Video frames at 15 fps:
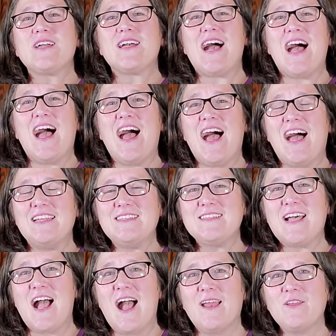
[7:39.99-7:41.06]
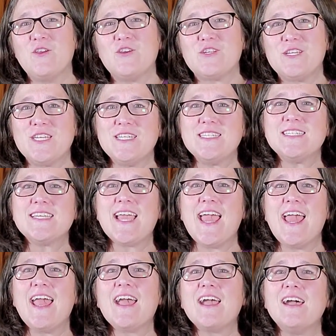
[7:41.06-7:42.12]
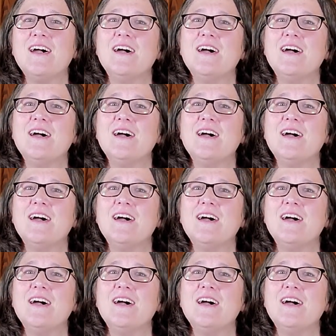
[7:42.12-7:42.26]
cuts on your cheesecake,